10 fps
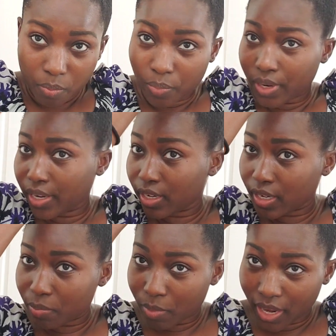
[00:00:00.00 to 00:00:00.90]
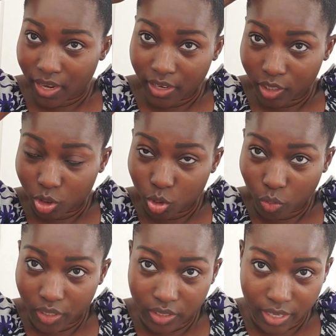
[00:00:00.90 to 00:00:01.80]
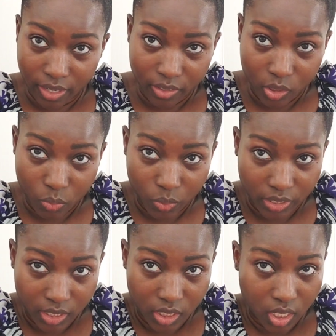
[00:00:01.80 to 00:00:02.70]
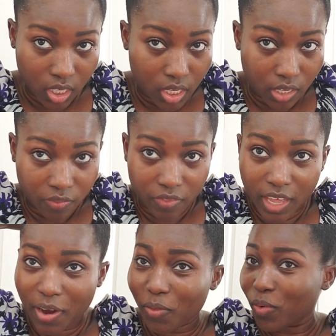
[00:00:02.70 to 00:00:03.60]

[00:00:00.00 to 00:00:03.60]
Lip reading: but my hair is shorter now, so we'll see if that